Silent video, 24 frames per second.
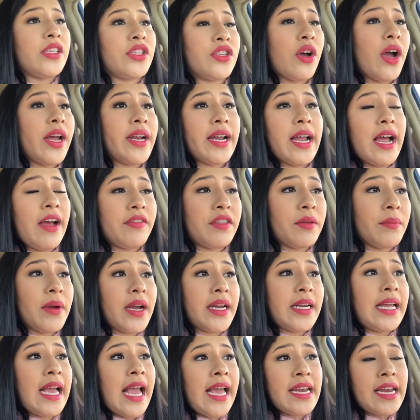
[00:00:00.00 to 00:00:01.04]
So I didn't have the
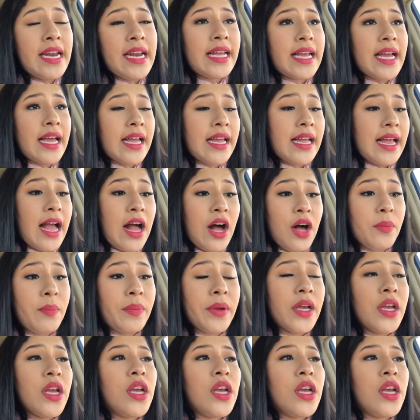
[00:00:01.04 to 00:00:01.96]
money. I didn't get help.